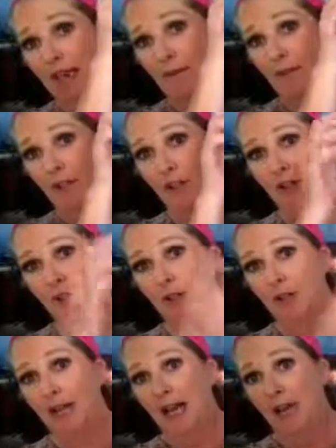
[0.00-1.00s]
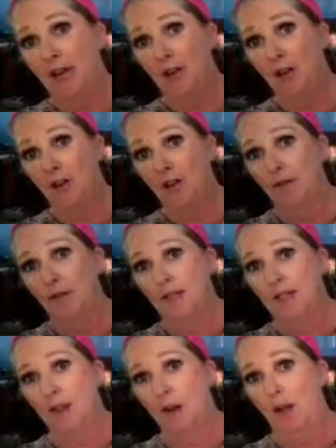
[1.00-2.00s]
haven't used the colours on
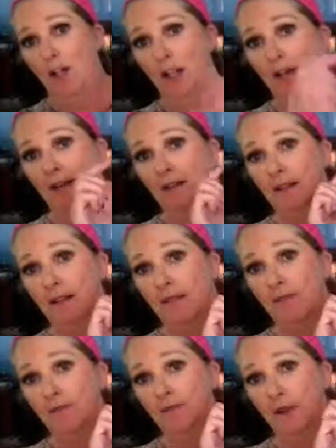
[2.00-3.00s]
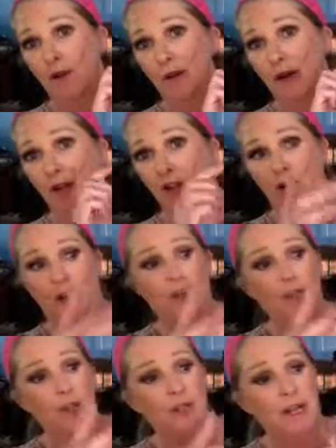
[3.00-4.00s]
this side yet very much. I
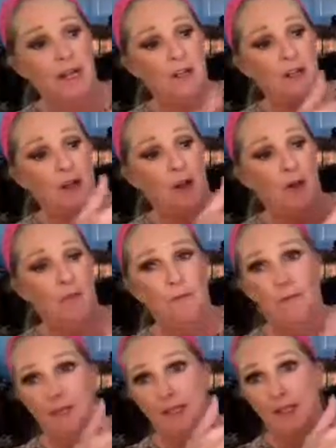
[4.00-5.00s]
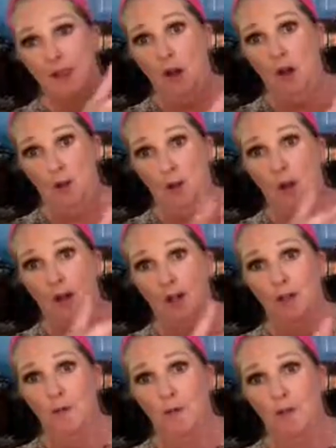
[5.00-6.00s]
do tend to go for this side quite a
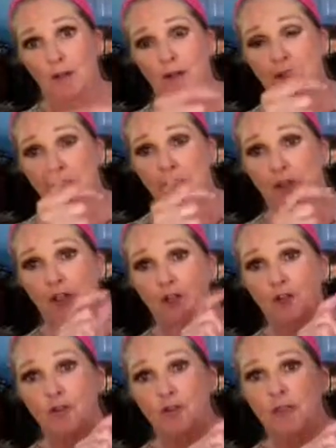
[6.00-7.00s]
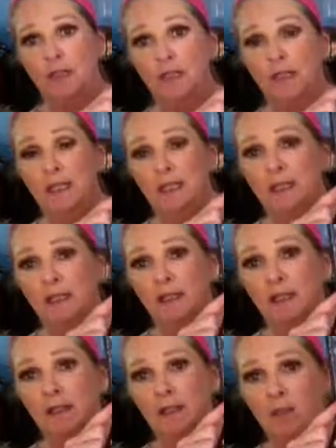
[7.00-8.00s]
lot because they're very neutral.
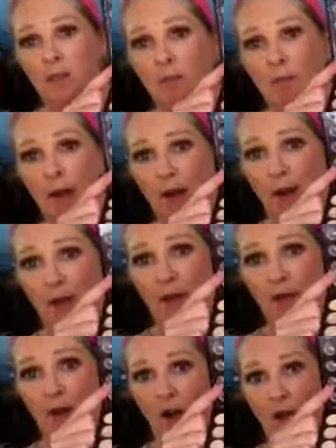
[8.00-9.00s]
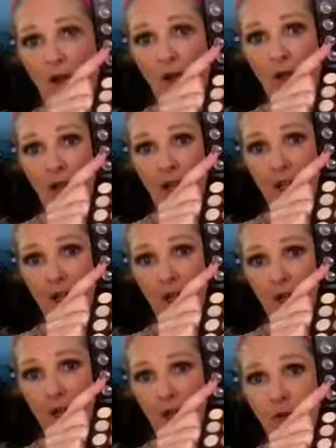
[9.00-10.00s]
But I do need
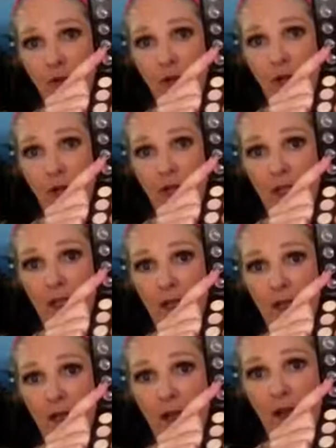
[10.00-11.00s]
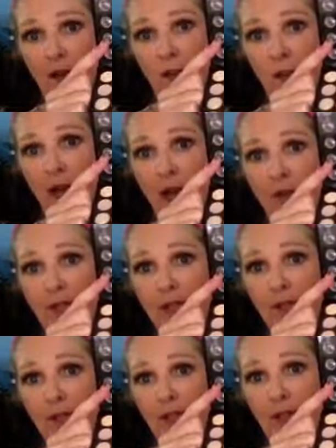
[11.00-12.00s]
to have a play with
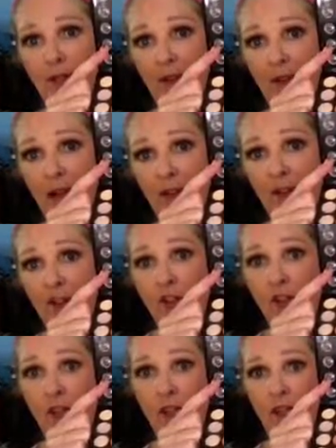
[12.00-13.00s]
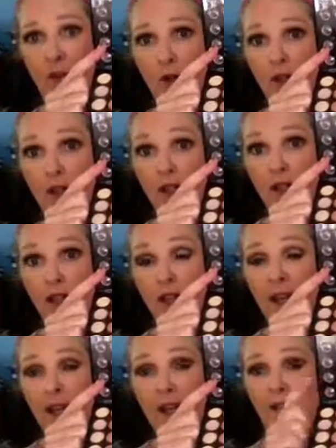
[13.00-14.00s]
some of the other colours just to see what I can
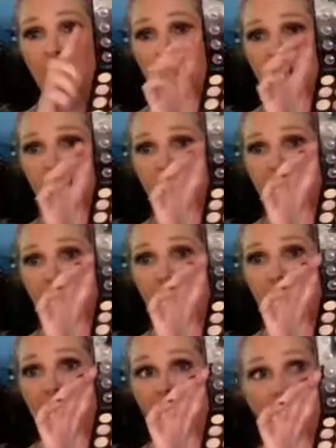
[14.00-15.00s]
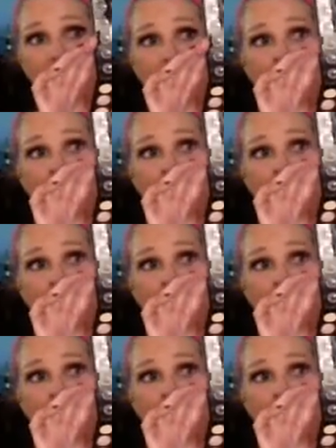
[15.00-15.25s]
get. But that is a really